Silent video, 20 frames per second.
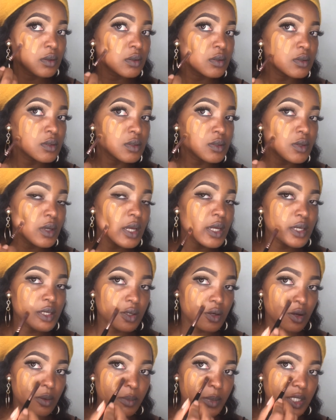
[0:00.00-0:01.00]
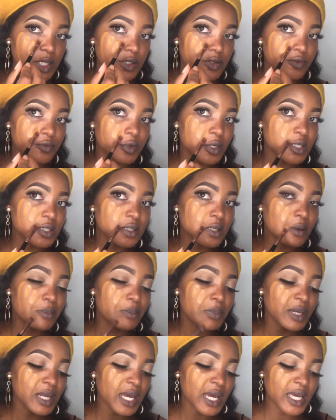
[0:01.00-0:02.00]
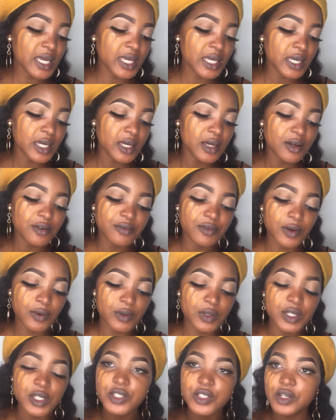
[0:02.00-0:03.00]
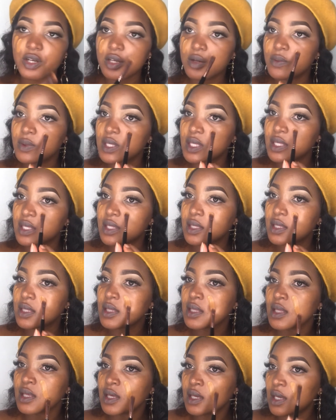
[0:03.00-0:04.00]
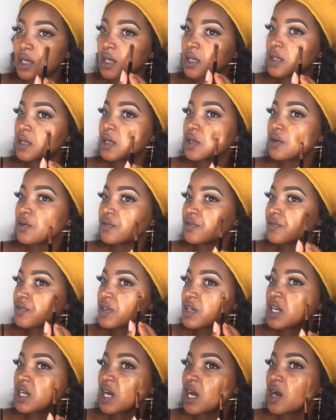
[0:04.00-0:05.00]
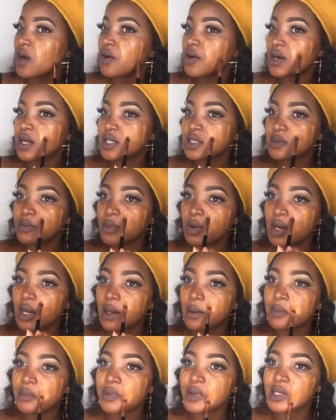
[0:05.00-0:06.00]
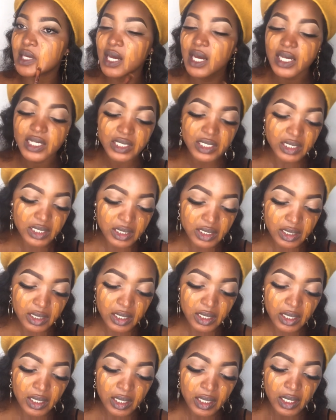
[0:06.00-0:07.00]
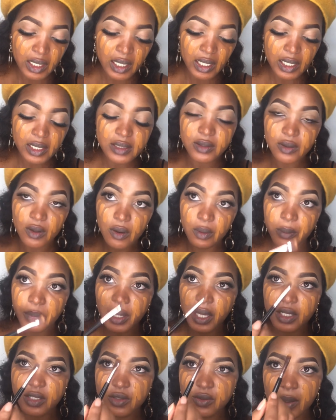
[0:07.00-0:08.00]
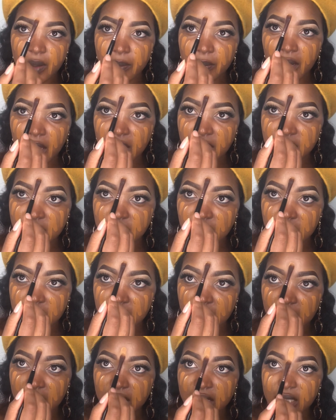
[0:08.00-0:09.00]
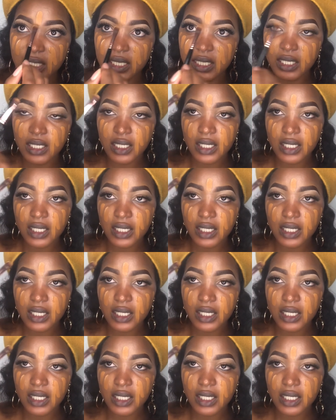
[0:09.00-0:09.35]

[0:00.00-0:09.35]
So I recommend you first apply foundation with either your finger or a smaller brush, as compared to apply it directly